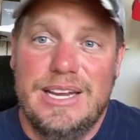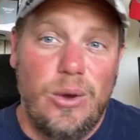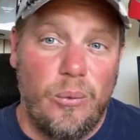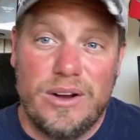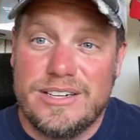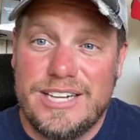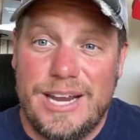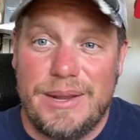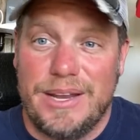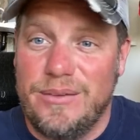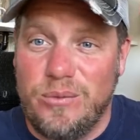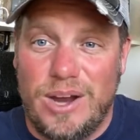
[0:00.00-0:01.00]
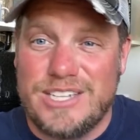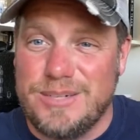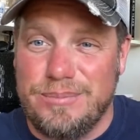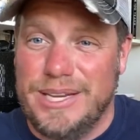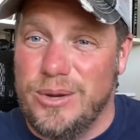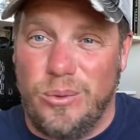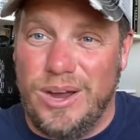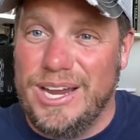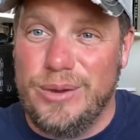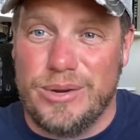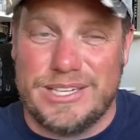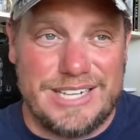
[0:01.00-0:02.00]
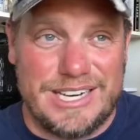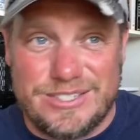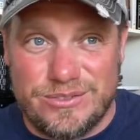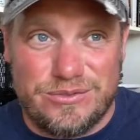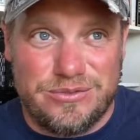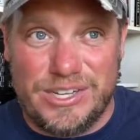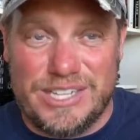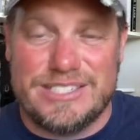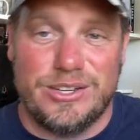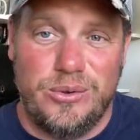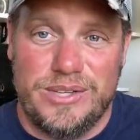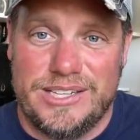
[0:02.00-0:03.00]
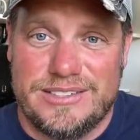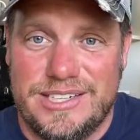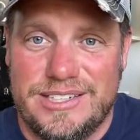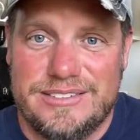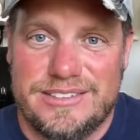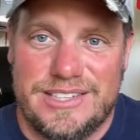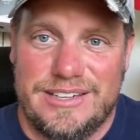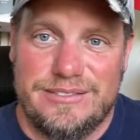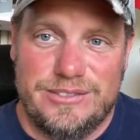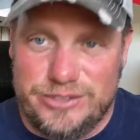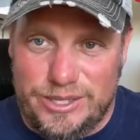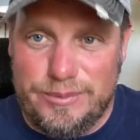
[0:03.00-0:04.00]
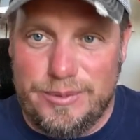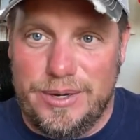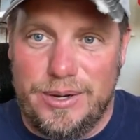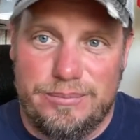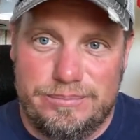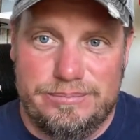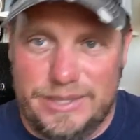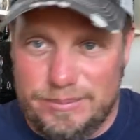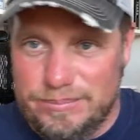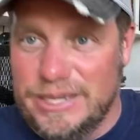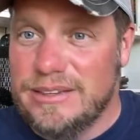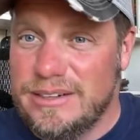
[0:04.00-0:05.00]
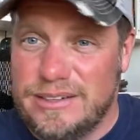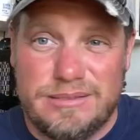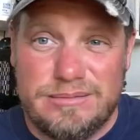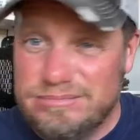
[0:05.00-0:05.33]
In wintertime, I love watching them play Hawaii when it's nice and freezing cold outside. I dream about like being there.